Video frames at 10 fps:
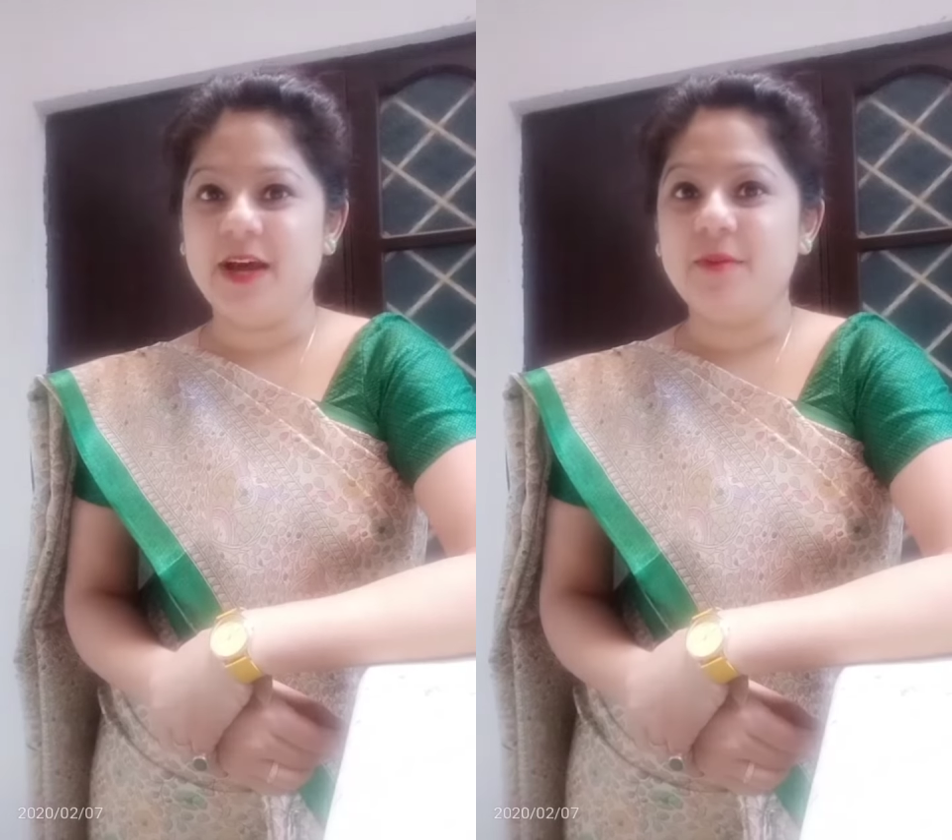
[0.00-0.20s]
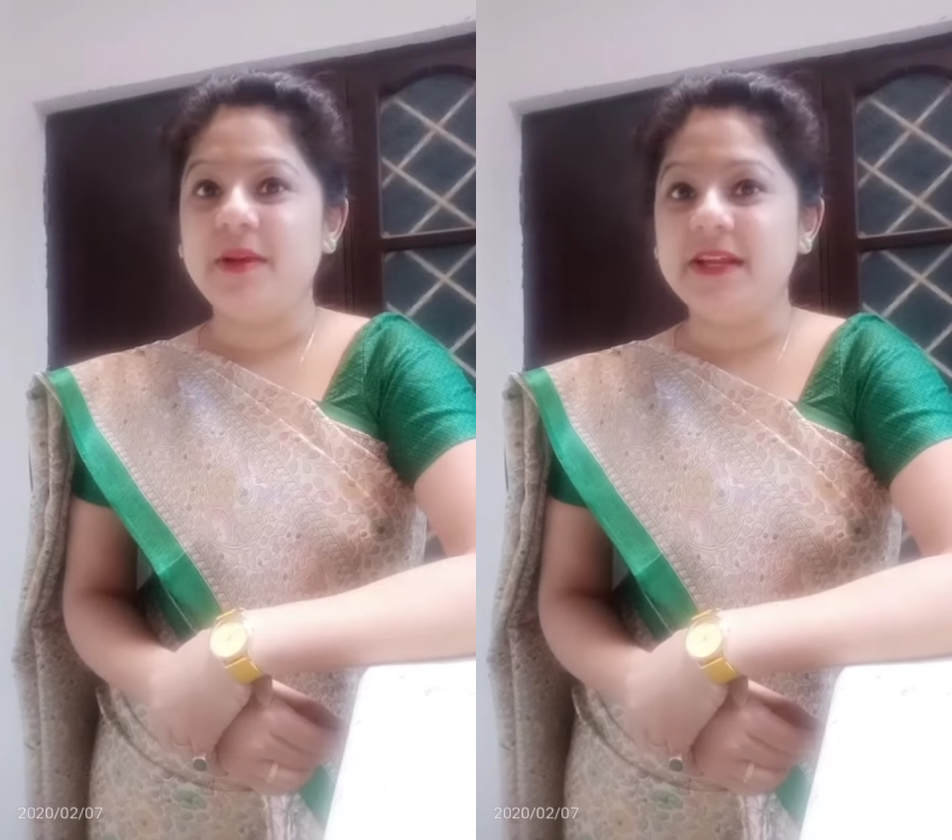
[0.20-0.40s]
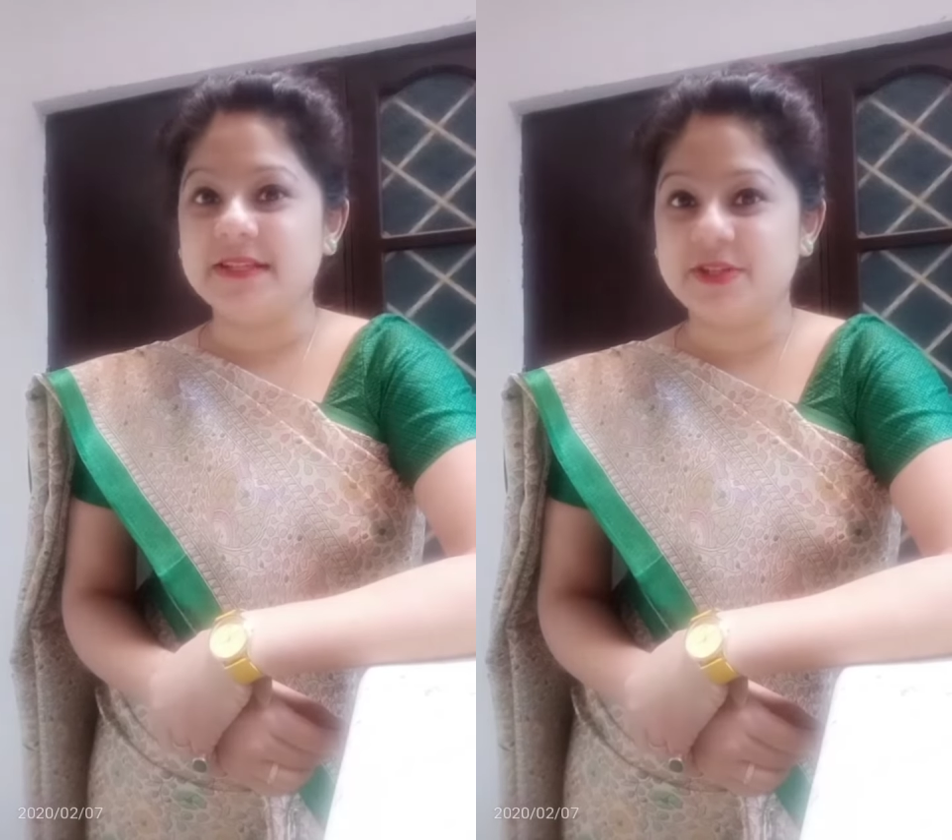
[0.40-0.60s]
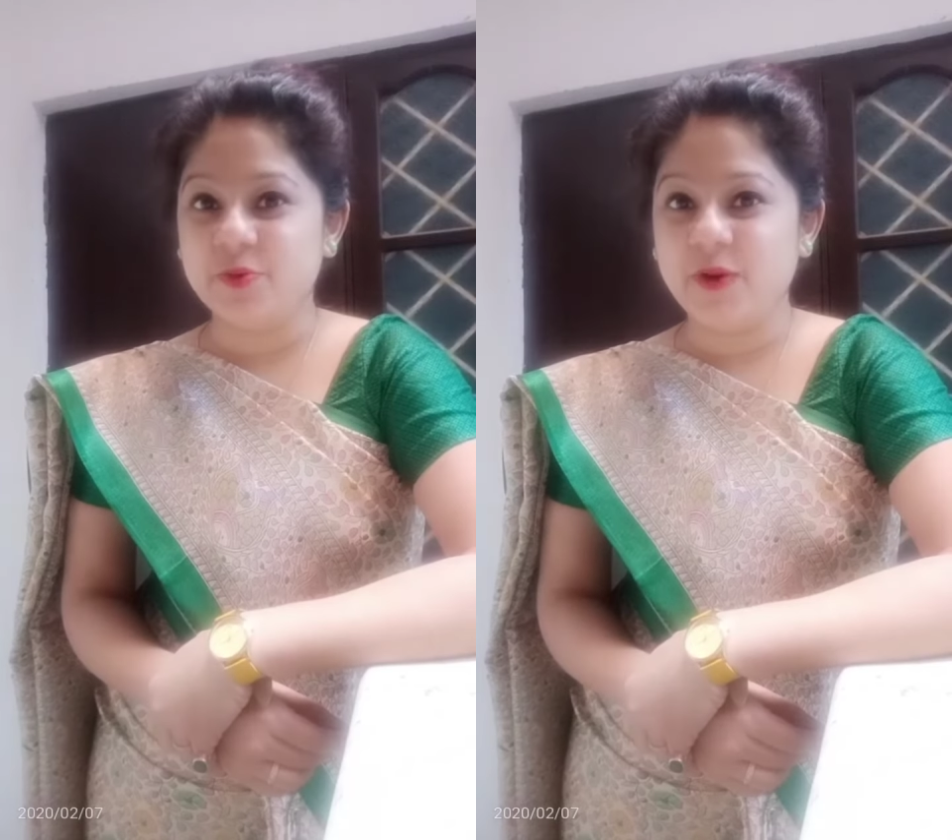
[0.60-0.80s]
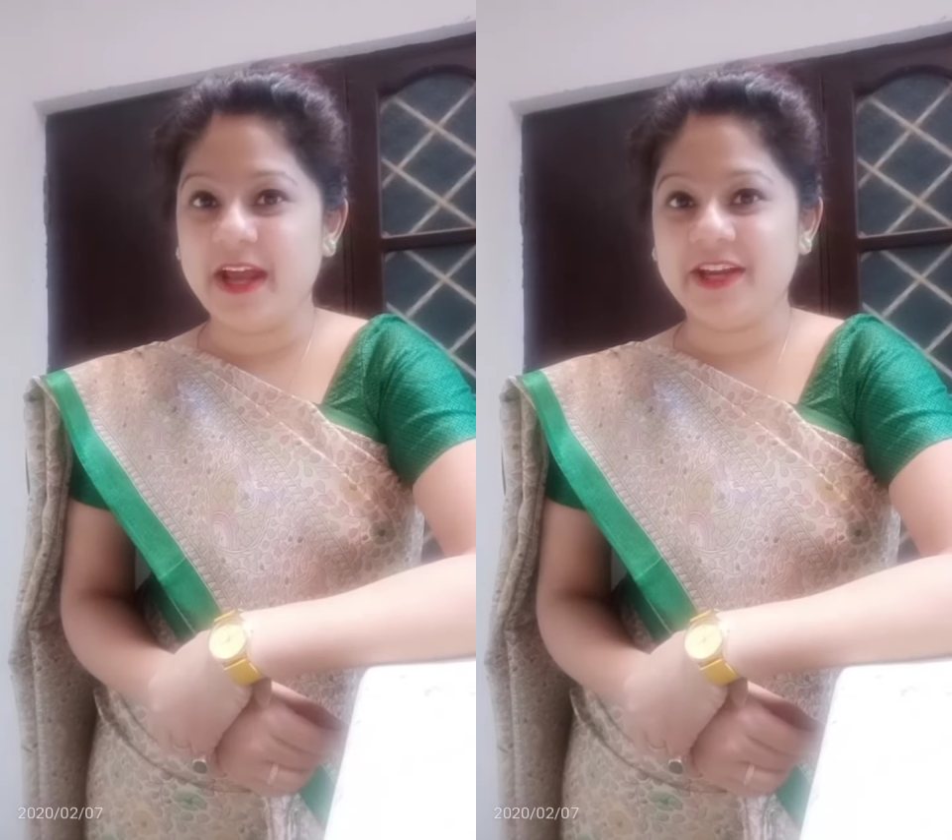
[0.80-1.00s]
Please
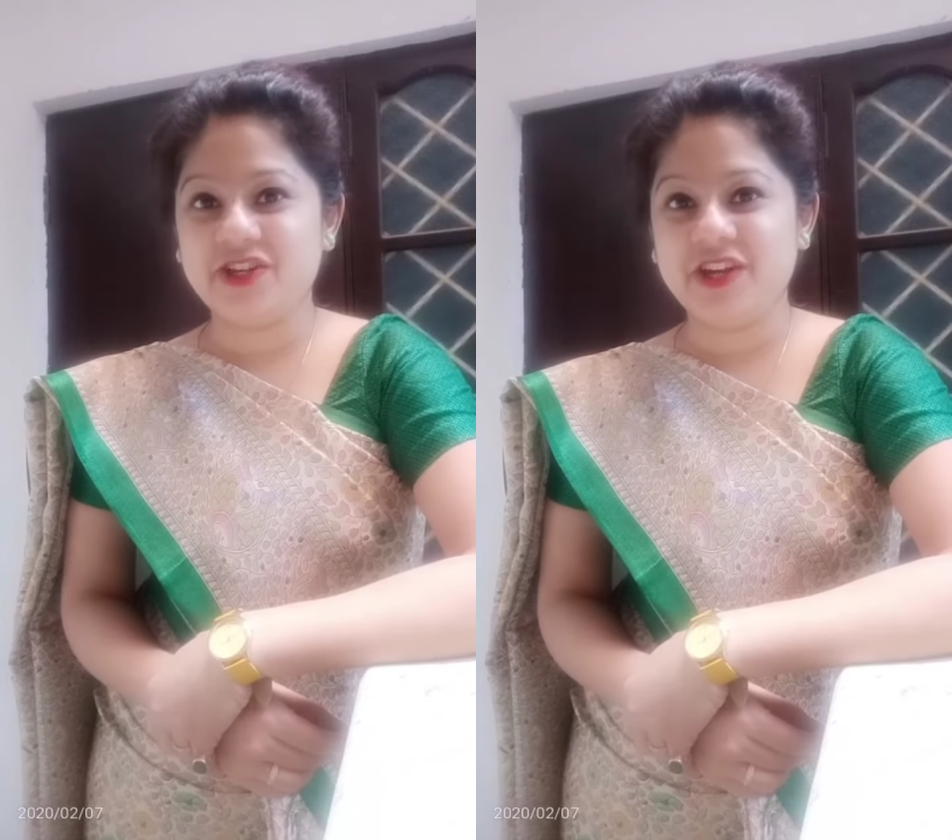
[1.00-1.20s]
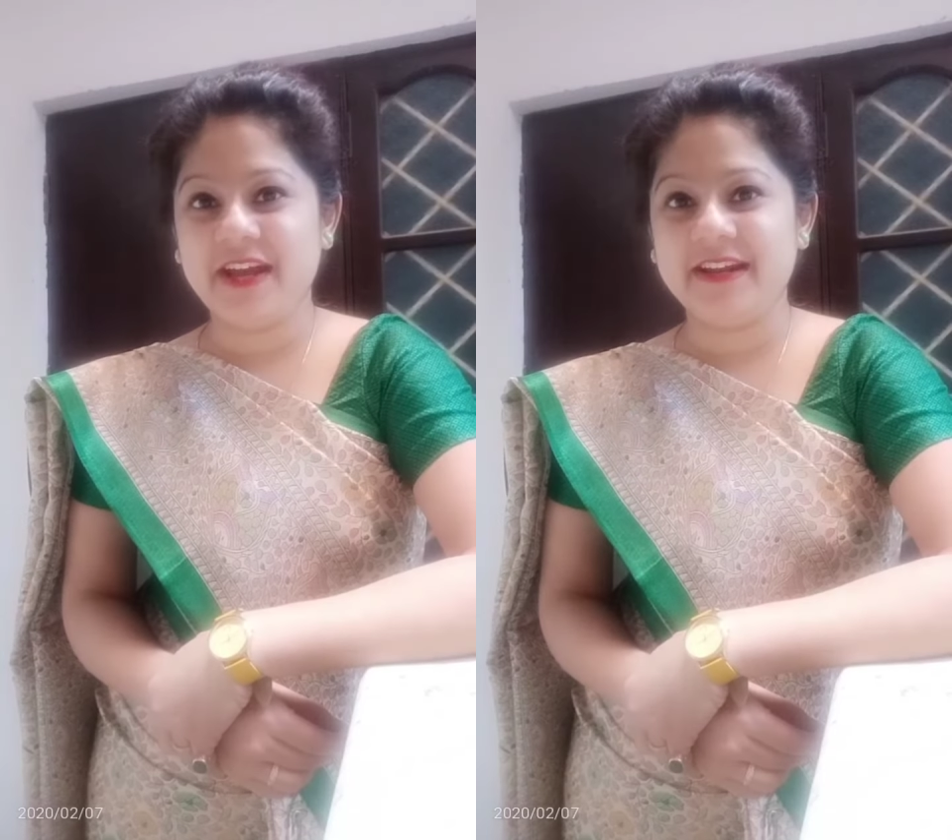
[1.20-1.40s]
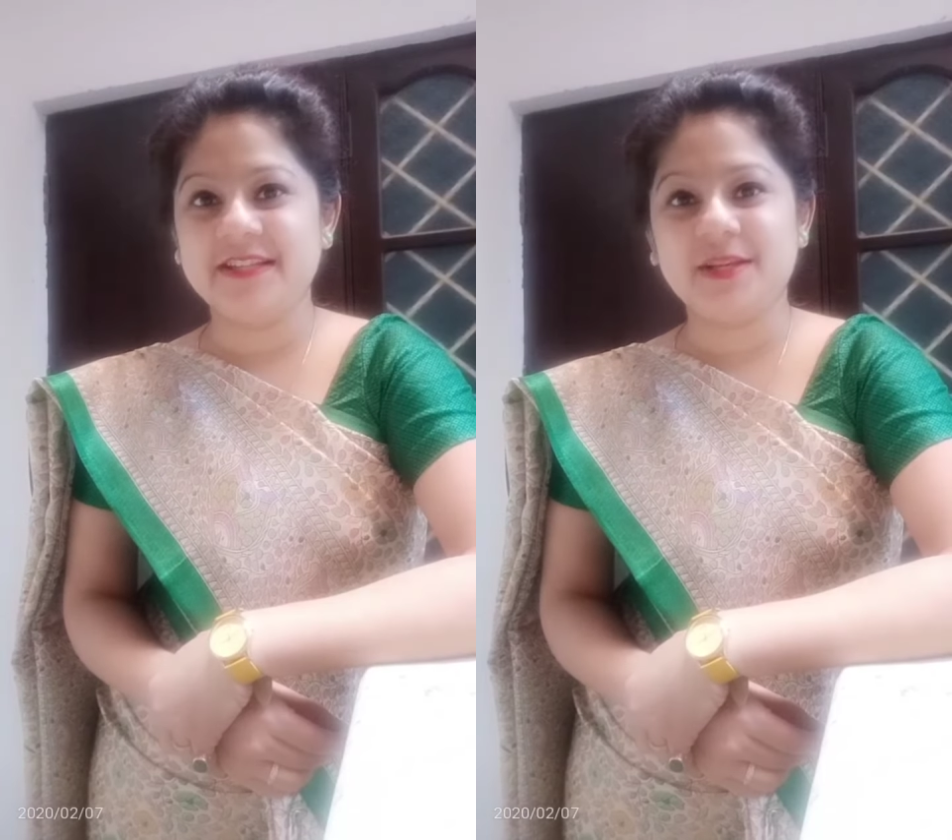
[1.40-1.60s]
do like, share and